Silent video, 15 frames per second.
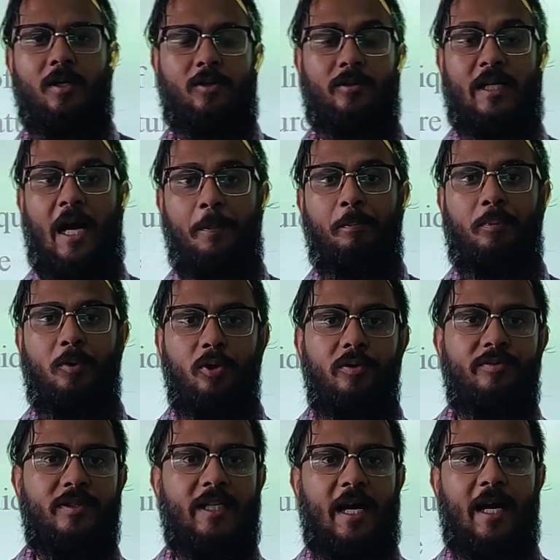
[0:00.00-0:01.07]
So that
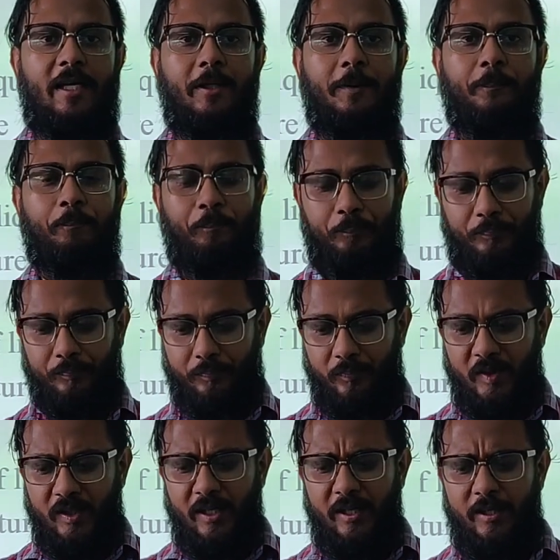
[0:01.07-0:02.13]
proves that
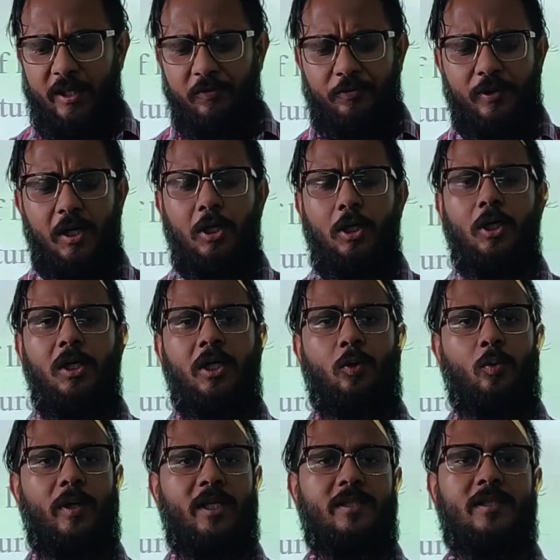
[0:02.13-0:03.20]
different
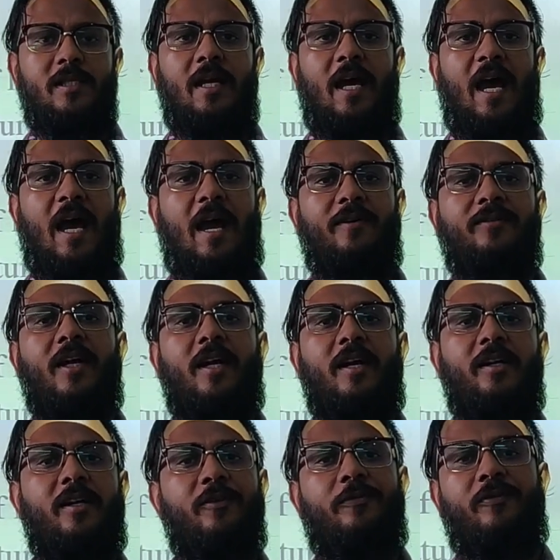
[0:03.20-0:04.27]
liquids
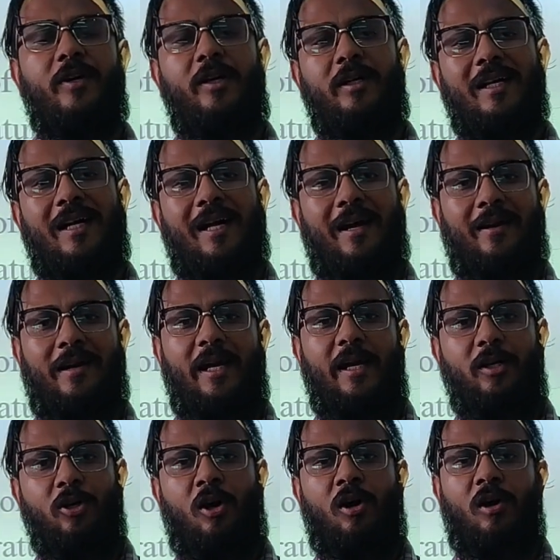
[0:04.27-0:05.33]
have different
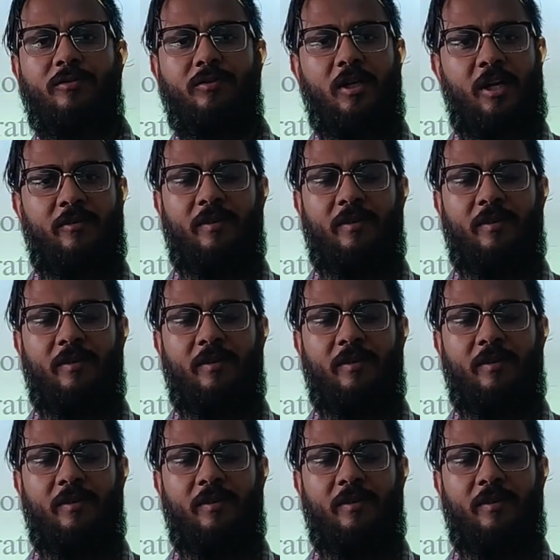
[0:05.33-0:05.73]
rate of